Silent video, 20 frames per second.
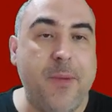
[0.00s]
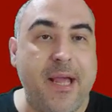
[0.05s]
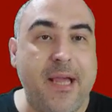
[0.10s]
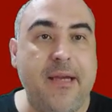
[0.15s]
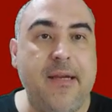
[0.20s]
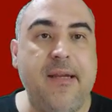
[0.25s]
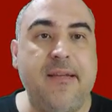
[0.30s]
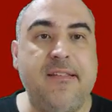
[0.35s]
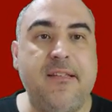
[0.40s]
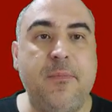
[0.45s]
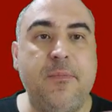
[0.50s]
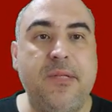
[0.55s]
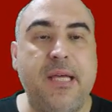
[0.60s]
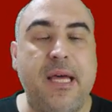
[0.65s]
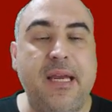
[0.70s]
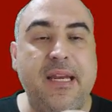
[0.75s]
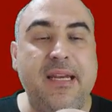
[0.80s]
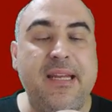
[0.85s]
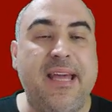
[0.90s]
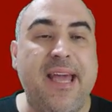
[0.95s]
mechanism
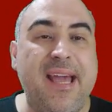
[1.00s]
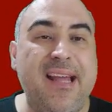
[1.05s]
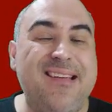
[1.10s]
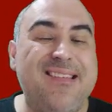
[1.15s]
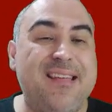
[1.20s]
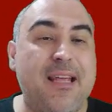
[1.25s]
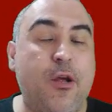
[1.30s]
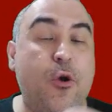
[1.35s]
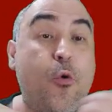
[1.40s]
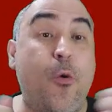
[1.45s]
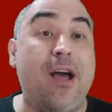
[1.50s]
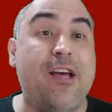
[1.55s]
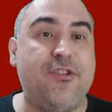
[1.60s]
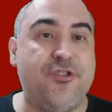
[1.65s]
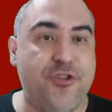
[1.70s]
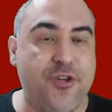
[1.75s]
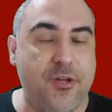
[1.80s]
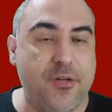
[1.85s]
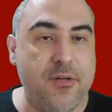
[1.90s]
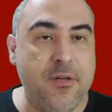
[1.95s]
that indicates a
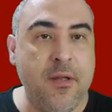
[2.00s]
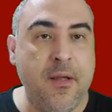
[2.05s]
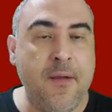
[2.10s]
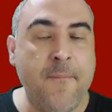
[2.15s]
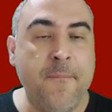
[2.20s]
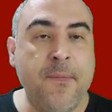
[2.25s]
question